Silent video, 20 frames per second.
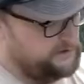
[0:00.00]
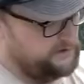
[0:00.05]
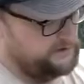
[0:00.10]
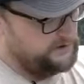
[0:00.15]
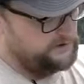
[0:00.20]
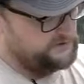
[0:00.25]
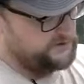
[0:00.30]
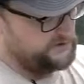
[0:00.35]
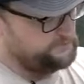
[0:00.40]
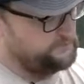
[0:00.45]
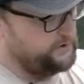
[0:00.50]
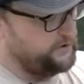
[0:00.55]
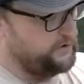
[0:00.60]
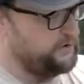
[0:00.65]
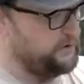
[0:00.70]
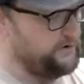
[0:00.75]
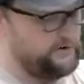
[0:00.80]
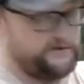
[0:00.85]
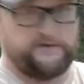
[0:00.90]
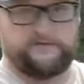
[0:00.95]
You just
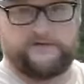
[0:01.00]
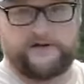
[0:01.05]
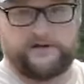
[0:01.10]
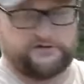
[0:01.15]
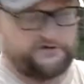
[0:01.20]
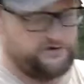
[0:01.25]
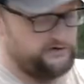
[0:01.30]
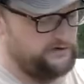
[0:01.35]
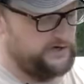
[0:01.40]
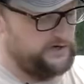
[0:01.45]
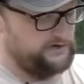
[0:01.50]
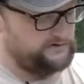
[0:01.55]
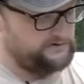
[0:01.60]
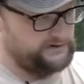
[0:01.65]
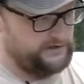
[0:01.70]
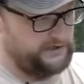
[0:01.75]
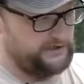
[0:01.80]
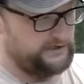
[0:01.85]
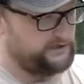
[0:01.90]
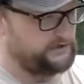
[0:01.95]
pull, and then there's your
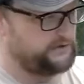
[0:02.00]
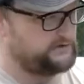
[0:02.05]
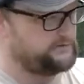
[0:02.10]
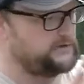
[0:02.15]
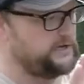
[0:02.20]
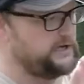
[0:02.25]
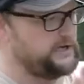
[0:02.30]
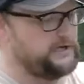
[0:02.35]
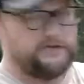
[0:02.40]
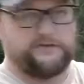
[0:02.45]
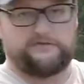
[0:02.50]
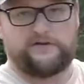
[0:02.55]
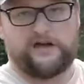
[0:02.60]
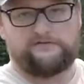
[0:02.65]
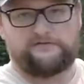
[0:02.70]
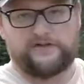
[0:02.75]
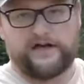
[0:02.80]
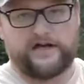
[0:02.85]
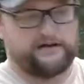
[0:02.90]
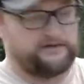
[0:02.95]
sling, and you've
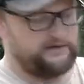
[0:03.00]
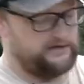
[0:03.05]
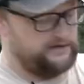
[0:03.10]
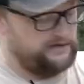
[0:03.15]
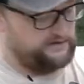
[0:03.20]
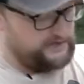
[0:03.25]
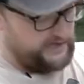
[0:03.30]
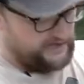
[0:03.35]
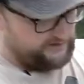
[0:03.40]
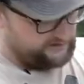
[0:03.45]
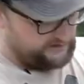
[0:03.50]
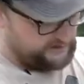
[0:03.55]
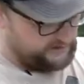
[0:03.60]
got that nice and